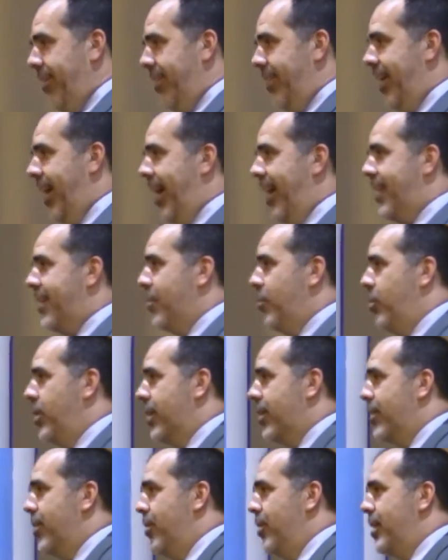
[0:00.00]
that
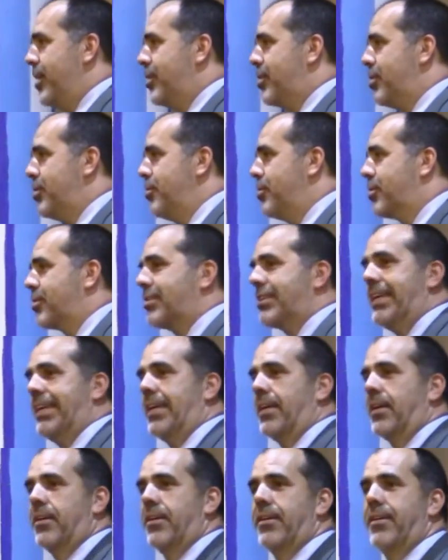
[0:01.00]
we're going to
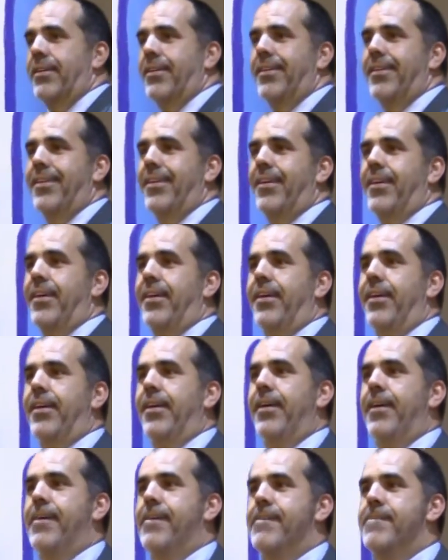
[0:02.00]
sing.
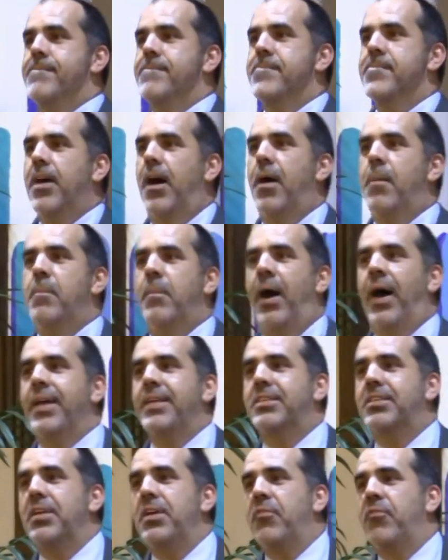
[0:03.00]
A
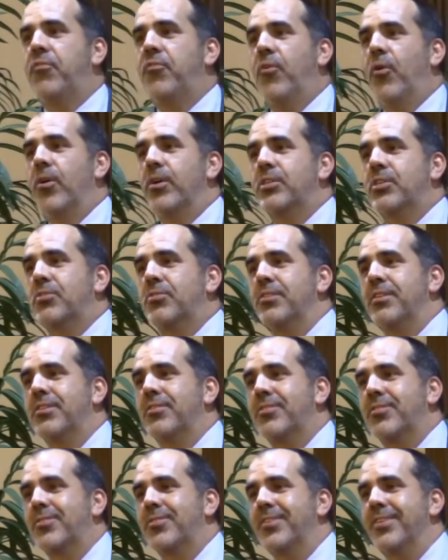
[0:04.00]
mighty
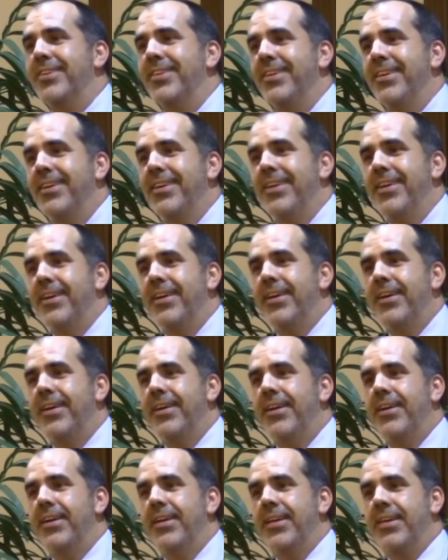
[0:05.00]
fortress
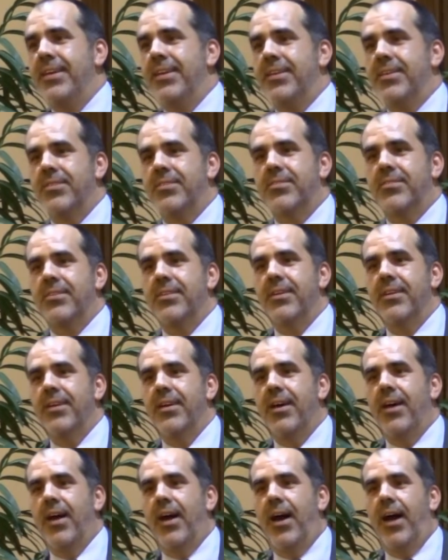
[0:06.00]
is
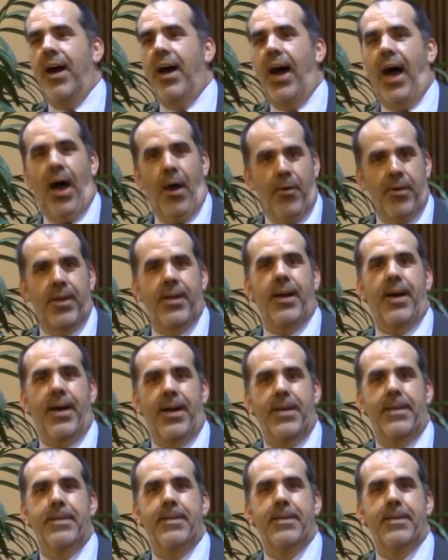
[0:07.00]
our God.